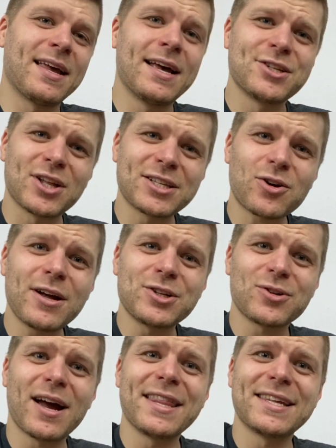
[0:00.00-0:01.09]
So let's go ahead and
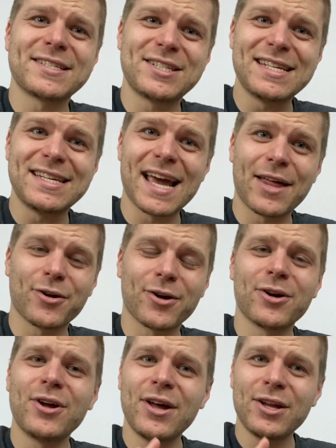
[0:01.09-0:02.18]
try this
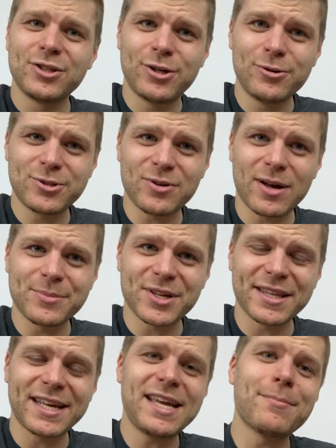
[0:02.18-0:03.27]
together. 2 strums on the E